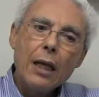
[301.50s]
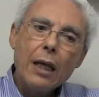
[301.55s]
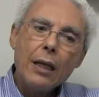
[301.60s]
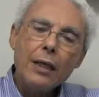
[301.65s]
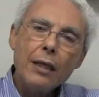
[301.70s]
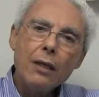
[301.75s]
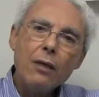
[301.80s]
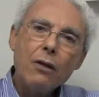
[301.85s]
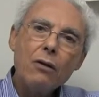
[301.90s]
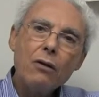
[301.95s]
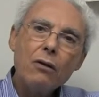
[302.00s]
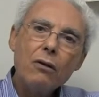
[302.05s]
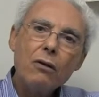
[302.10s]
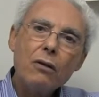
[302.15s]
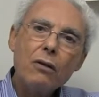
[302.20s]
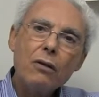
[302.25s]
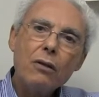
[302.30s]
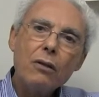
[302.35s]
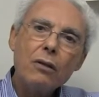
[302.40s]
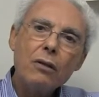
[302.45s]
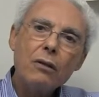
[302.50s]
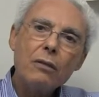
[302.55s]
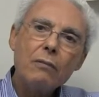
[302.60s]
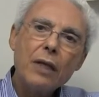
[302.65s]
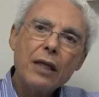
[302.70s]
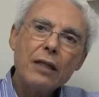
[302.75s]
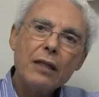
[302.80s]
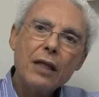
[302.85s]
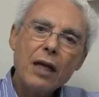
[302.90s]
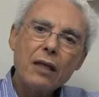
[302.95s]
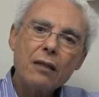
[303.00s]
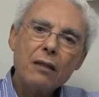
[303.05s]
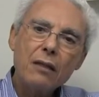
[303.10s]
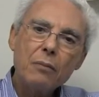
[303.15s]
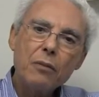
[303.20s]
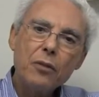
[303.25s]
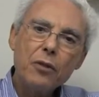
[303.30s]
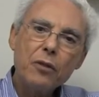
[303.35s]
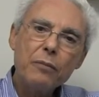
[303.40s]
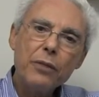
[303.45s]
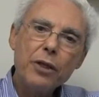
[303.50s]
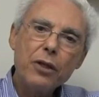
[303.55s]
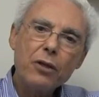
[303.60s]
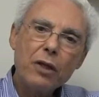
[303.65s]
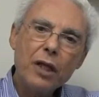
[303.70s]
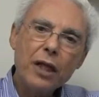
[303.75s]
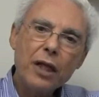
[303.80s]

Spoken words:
you know, my doctor put me on